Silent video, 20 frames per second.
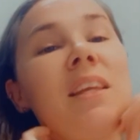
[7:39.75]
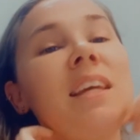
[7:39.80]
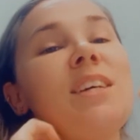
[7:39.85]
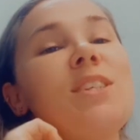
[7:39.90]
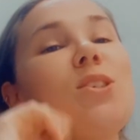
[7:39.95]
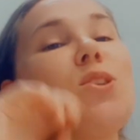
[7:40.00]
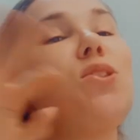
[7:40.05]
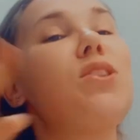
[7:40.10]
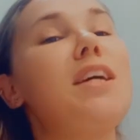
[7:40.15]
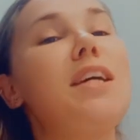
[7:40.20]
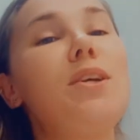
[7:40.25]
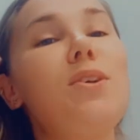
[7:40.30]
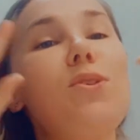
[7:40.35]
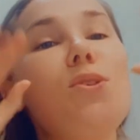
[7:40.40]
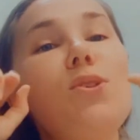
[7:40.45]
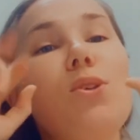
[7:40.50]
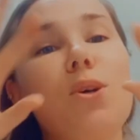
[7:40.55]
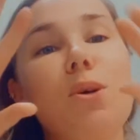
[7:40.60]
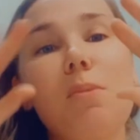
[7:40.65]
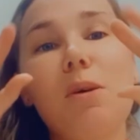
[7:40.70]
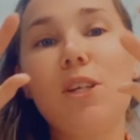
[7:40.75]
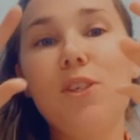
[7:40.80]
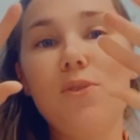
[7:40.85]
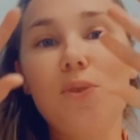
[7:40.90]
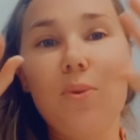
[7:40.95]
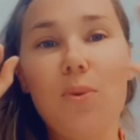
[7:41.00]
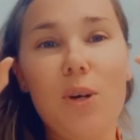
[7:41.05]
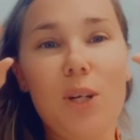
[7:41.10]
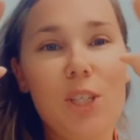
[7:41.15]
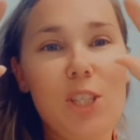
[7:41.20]
So thank you so much
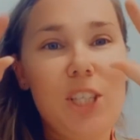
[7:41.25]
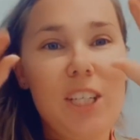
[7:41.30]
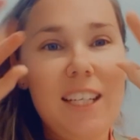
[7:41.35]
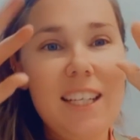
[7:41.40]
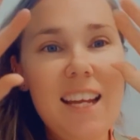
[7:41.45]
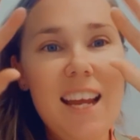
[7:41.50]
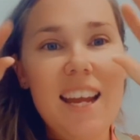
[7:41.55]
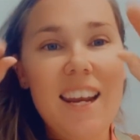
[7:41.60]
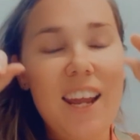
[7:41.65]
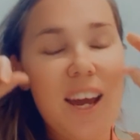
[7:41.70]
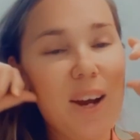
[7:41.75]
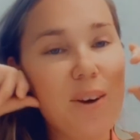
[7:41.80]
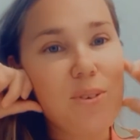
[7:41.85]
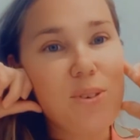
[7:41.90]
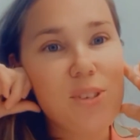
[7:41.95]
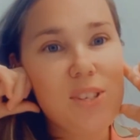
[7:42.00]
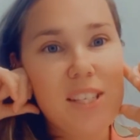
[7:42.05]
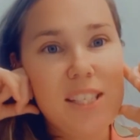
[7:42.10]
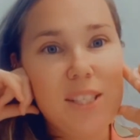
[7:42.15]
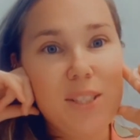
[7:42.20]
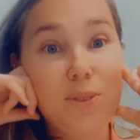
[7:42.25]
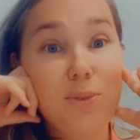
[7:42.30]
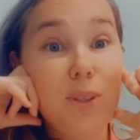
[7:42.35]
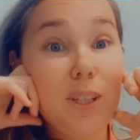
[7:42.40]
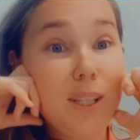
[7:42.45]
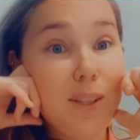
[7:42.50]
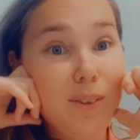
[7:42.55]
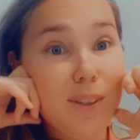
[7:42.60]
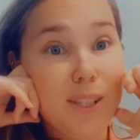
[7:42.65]
for watching, and I will see you really,